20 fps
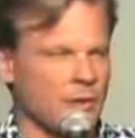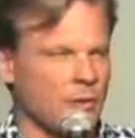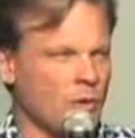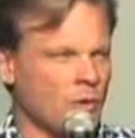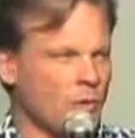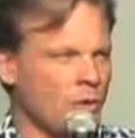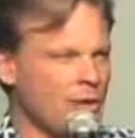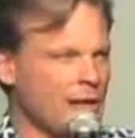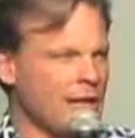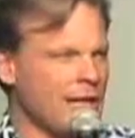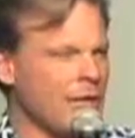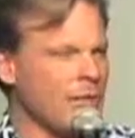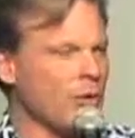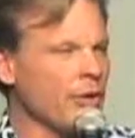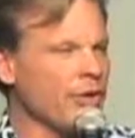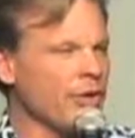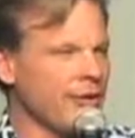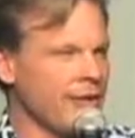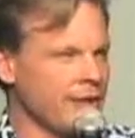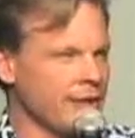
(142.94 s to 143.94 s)
When we
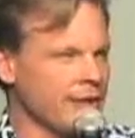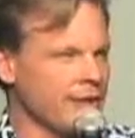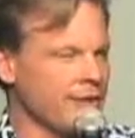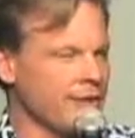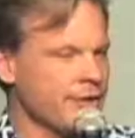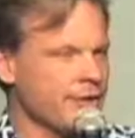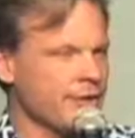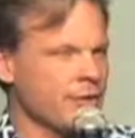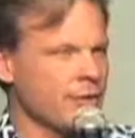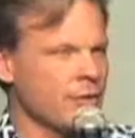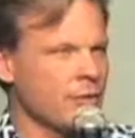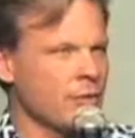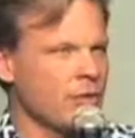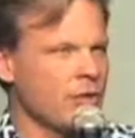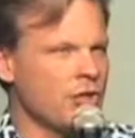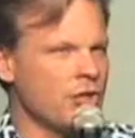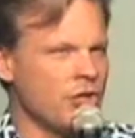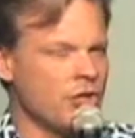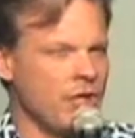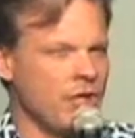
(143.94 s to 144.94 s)
label things,
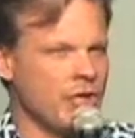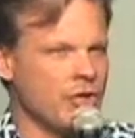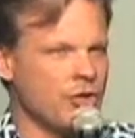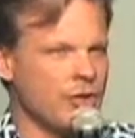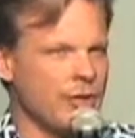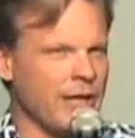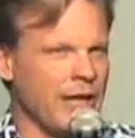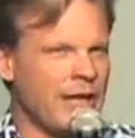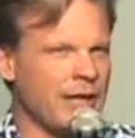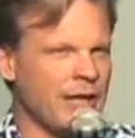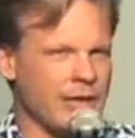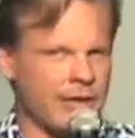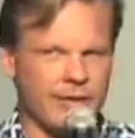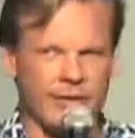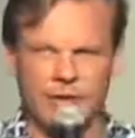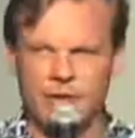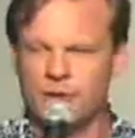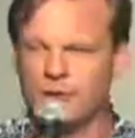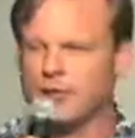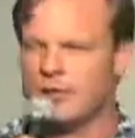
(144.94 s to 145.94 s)
we change
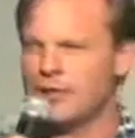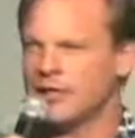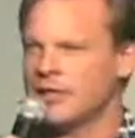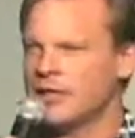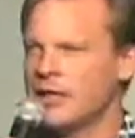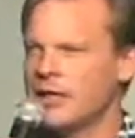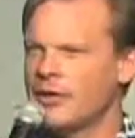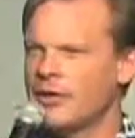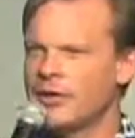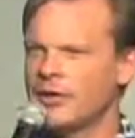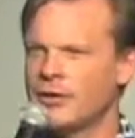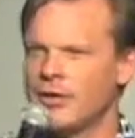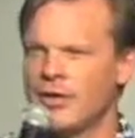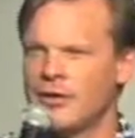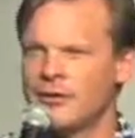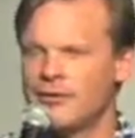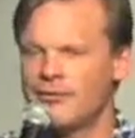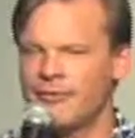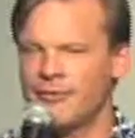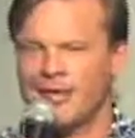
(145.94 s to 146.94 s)
reality. The new thing now is
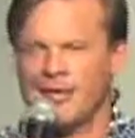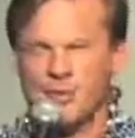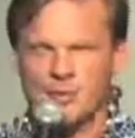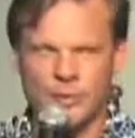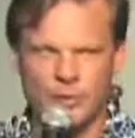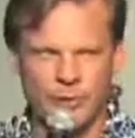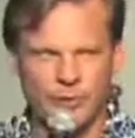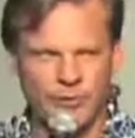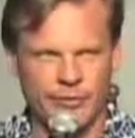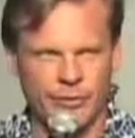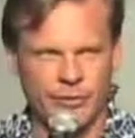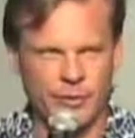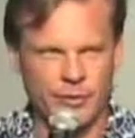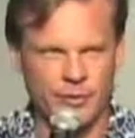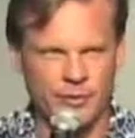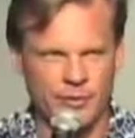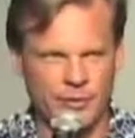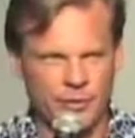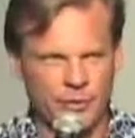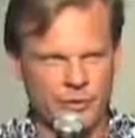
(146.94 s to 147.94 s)
on Facebook. For
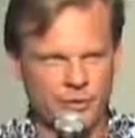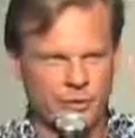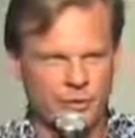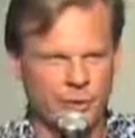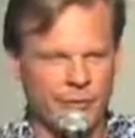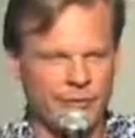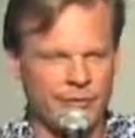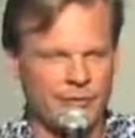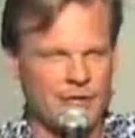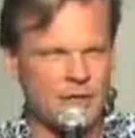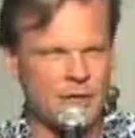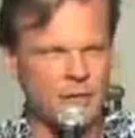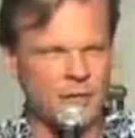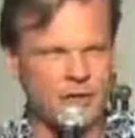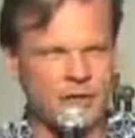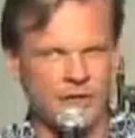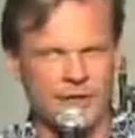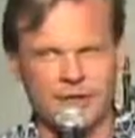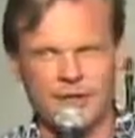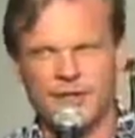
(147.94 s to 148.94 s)
those of you who know what
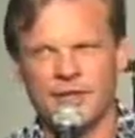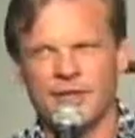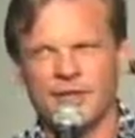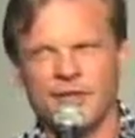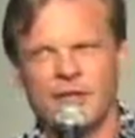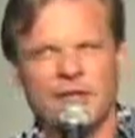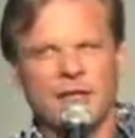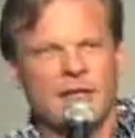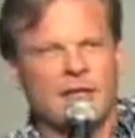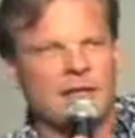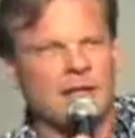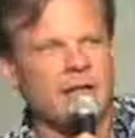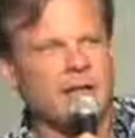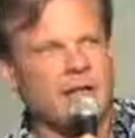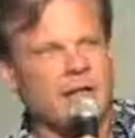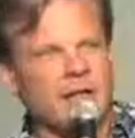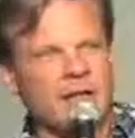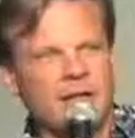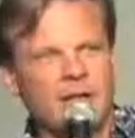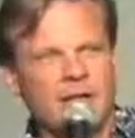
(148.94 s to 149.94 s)
Facebook is,
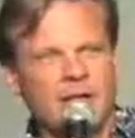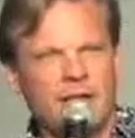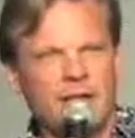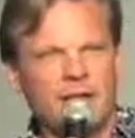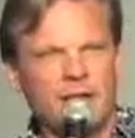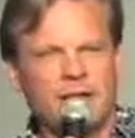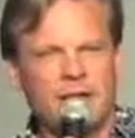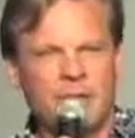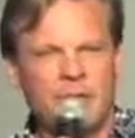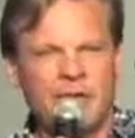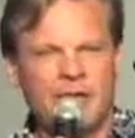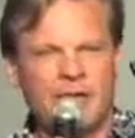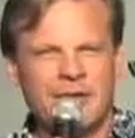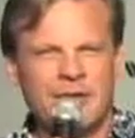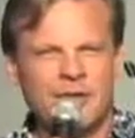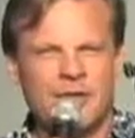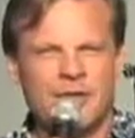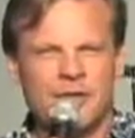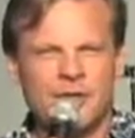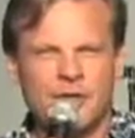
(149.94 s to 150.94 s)
the big
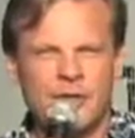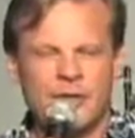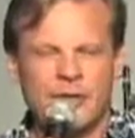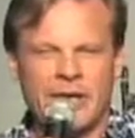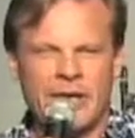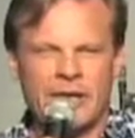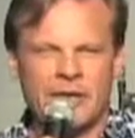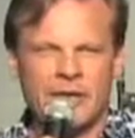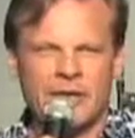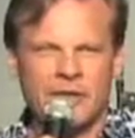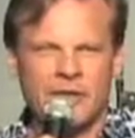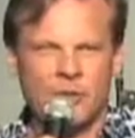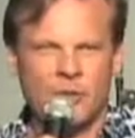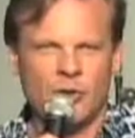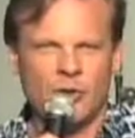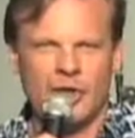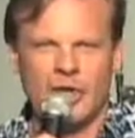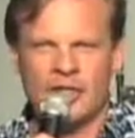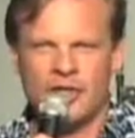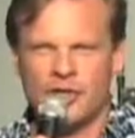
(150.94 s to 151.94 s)
thing is to write your
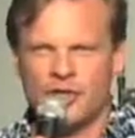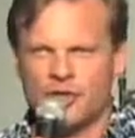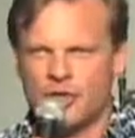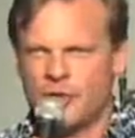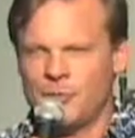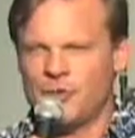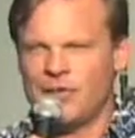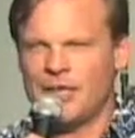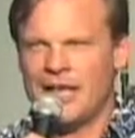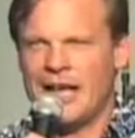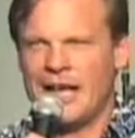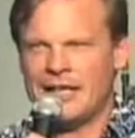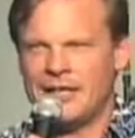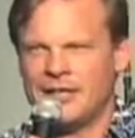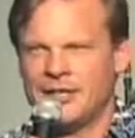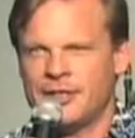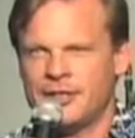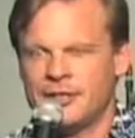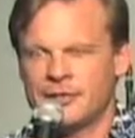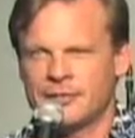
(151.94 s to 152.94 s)
relationship
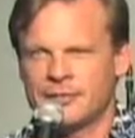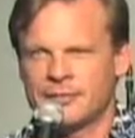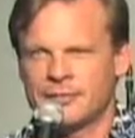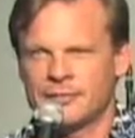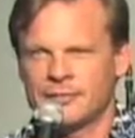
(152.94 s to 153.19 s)
status.